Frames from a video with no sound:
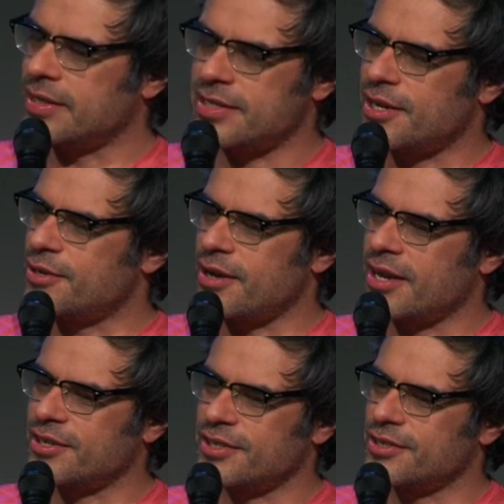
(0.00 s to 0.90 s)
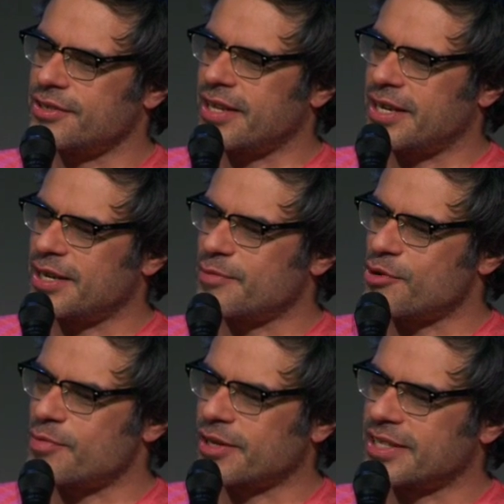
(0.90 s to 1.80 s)
so I couldn't do that
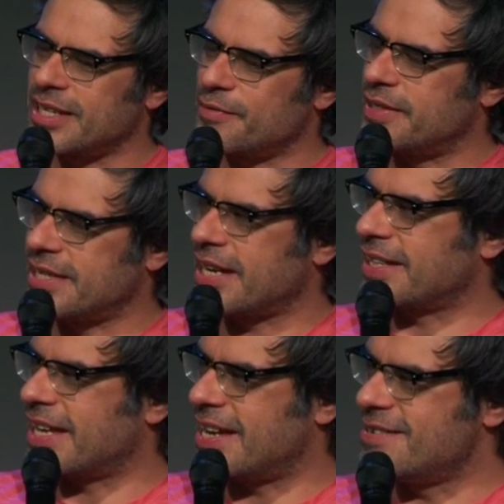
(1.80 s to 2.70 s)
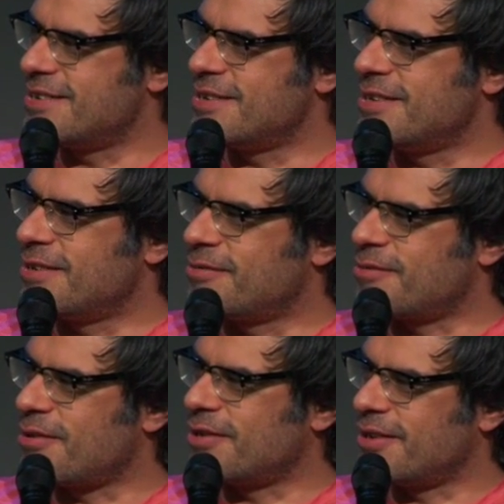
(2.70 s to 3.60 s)
anymore, because he would take that
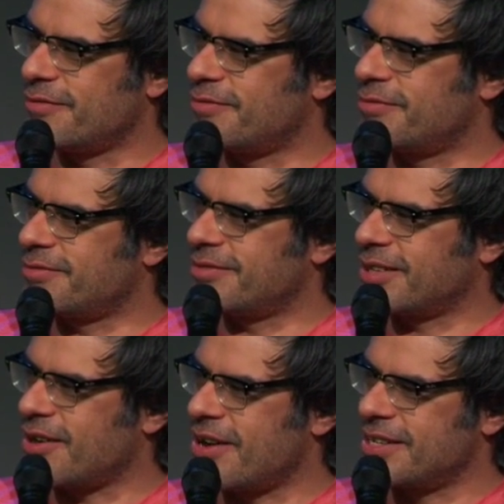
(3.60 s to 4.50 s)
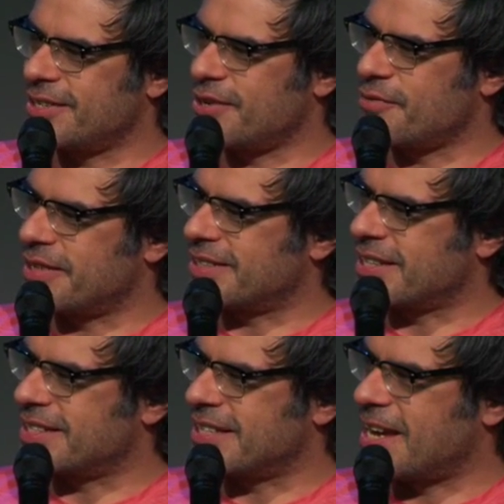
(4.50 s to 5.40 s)
role of the guy you don't know what he's
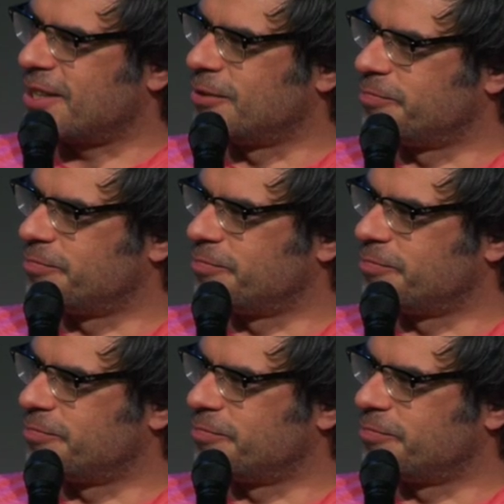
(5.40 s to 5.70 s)
going to say.